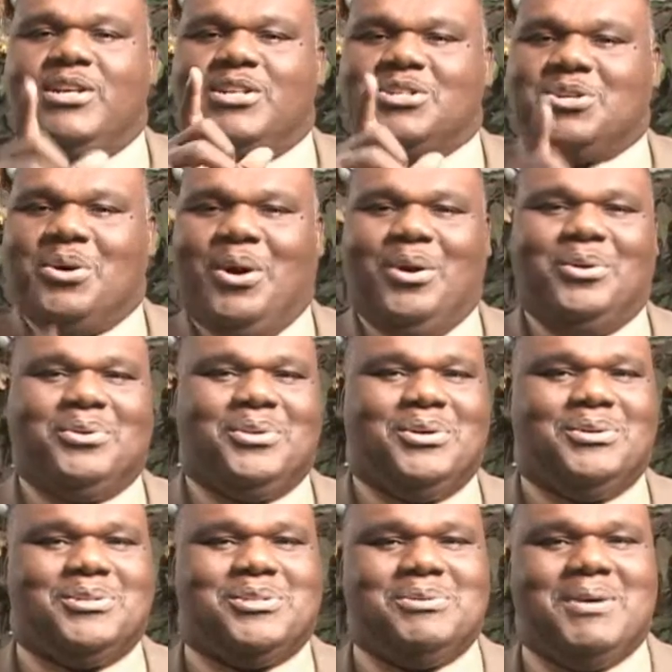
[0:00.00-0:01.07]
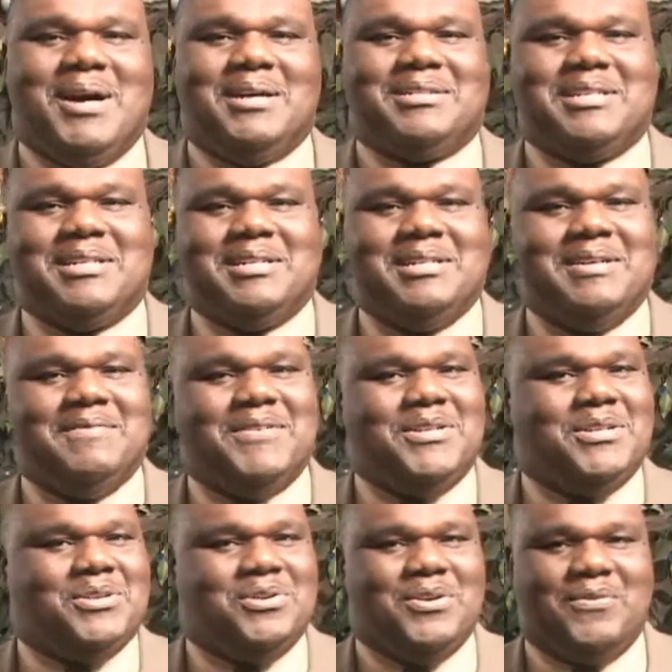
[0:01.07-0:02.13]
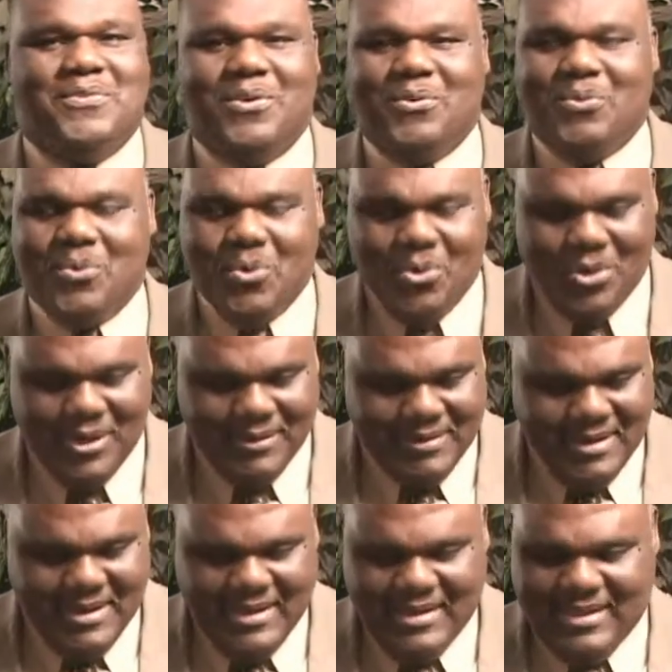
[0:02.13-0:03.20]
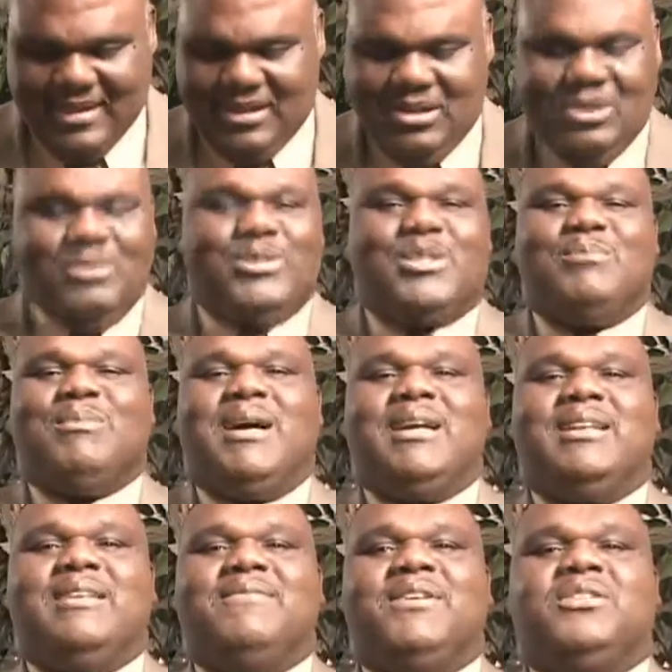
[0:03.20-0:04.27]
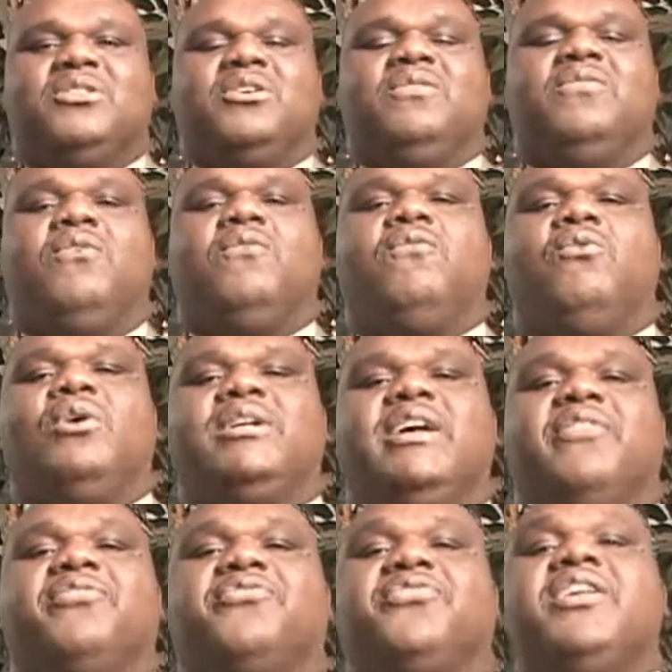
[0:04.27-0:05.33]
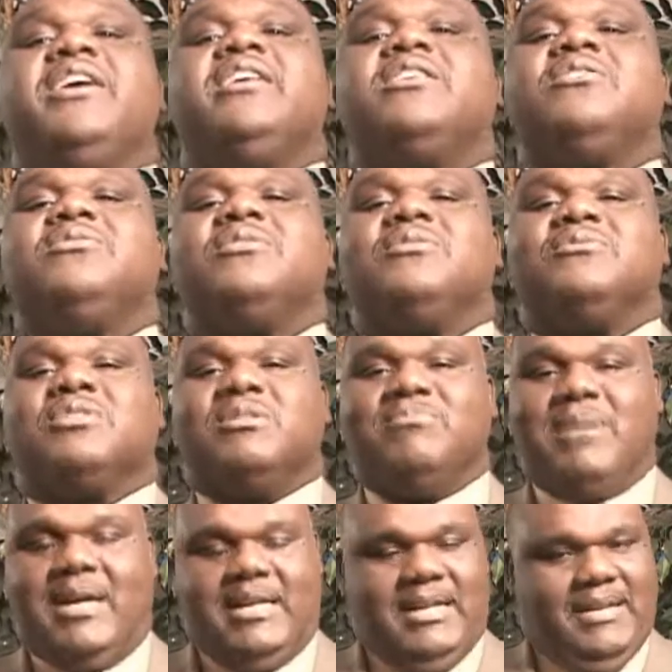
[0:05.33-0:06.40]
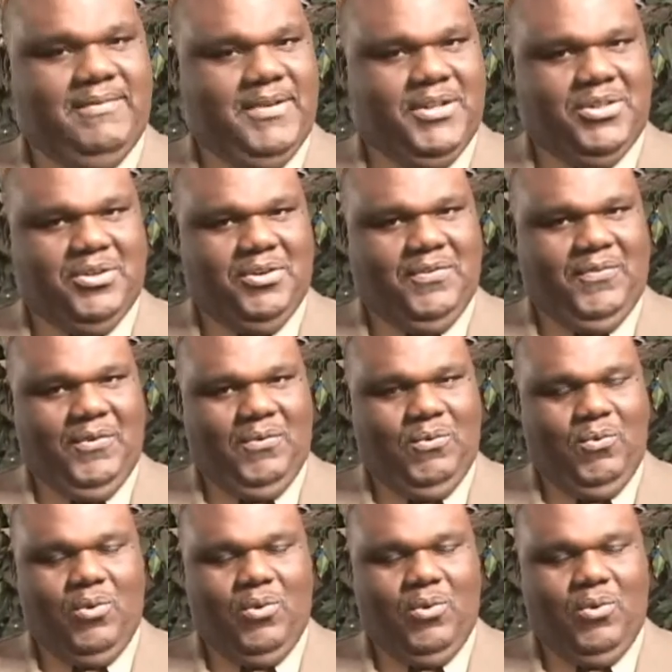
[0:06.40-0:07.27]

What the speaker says: So all of those you out there that live in the 34th Ward, that know somebody living in the 34th Ward, that think you know somebody living in the 34th Ward,